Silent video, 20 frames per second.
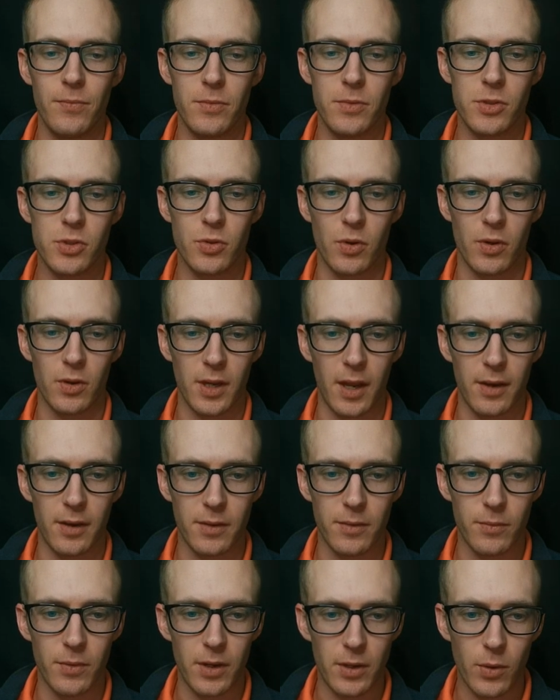Scroll down
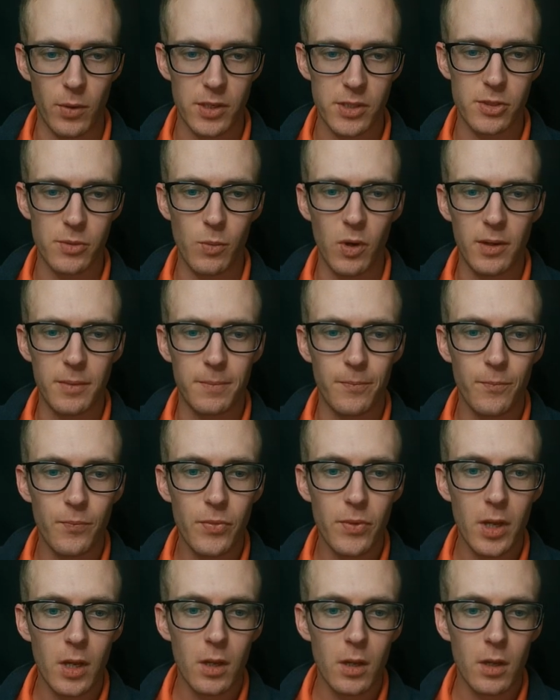and read question one.
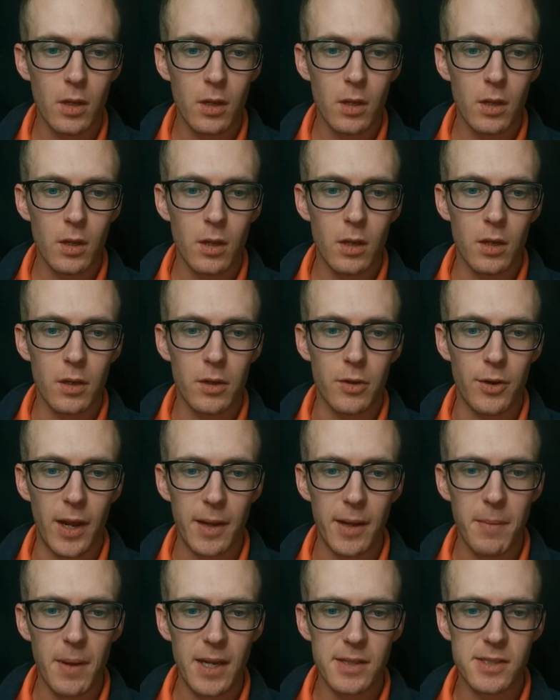
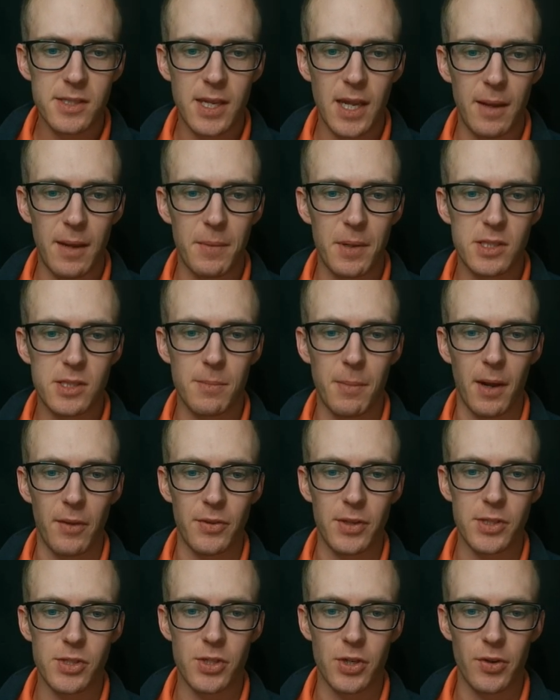Gregg made statements
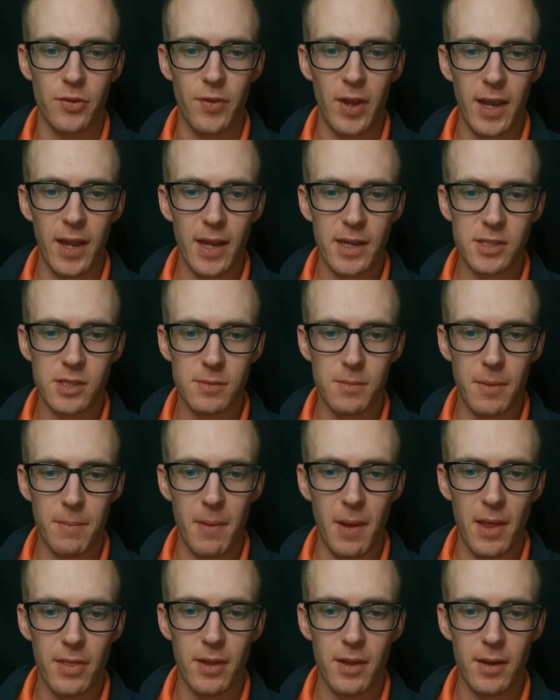about the survey estimate
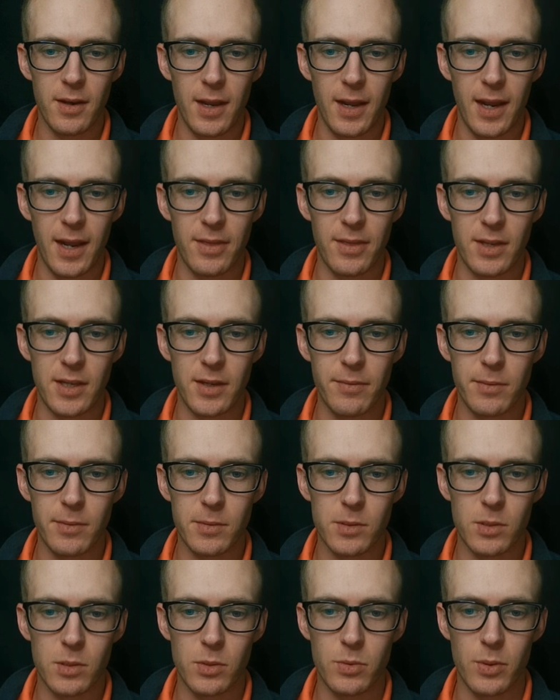method and the
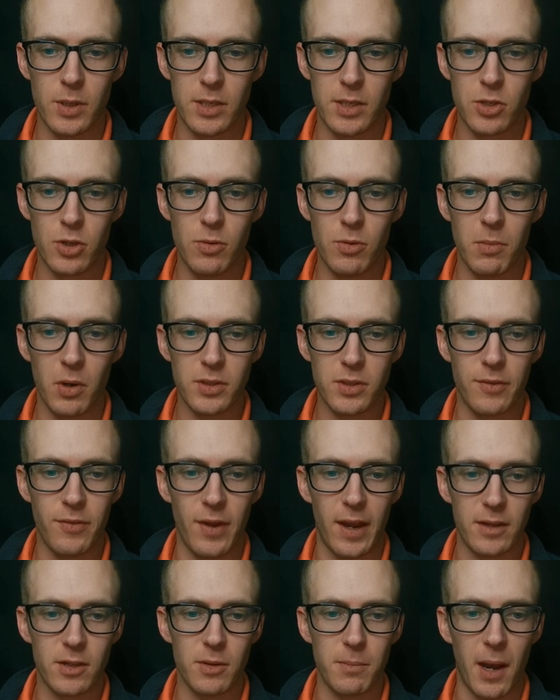difference between two
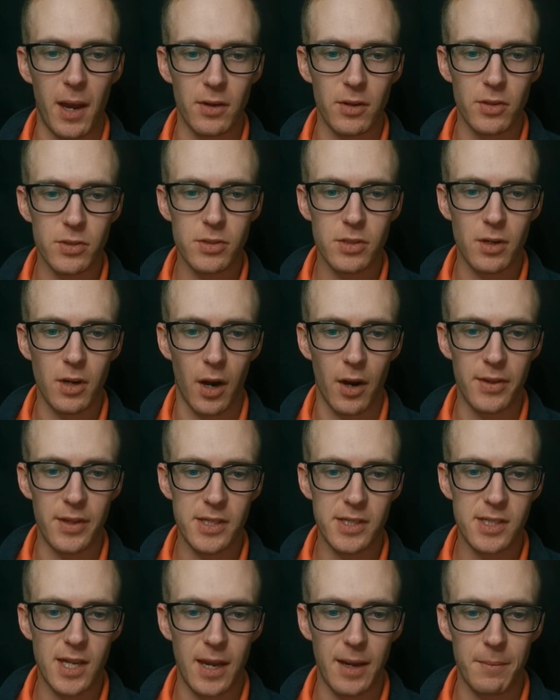multi-factor models. Are
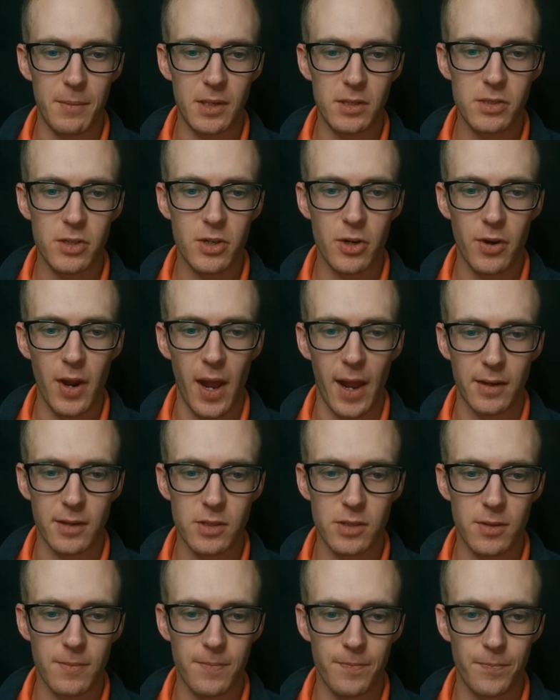these statements
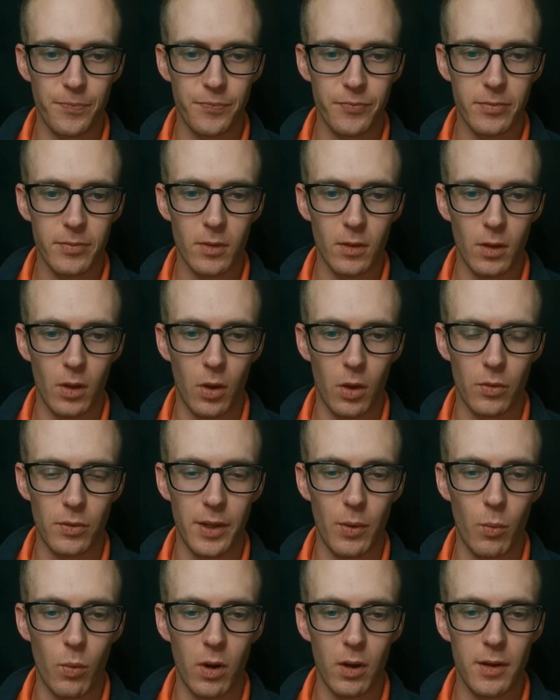correct?
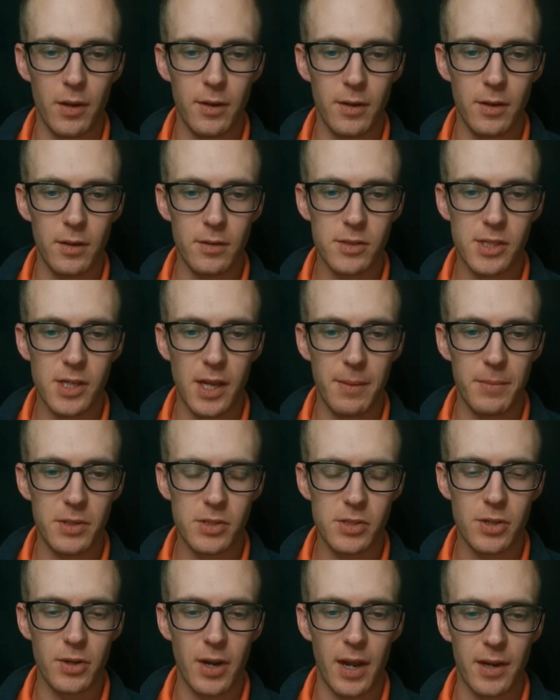Only one
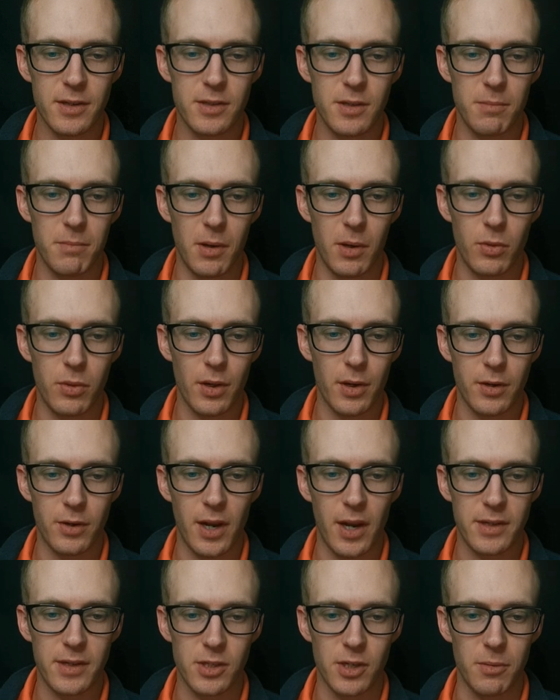statement's correct, both are
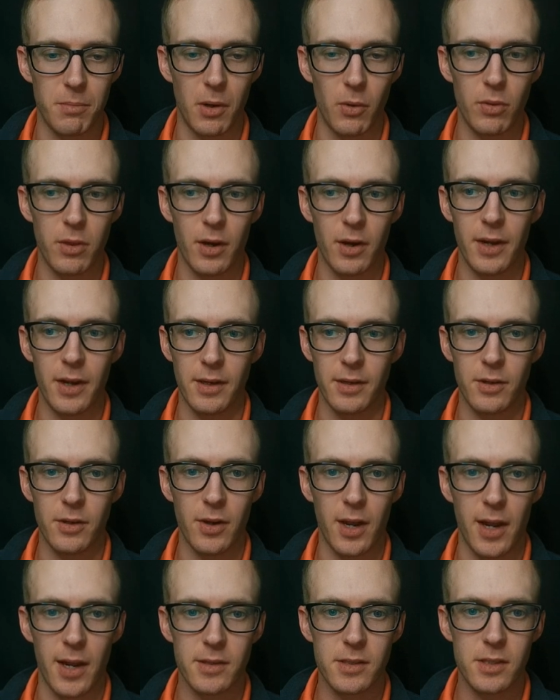correct, or both are
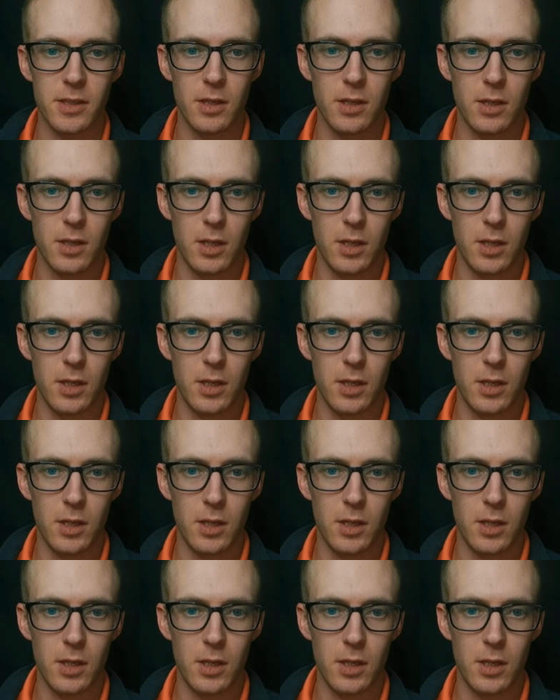incorrect.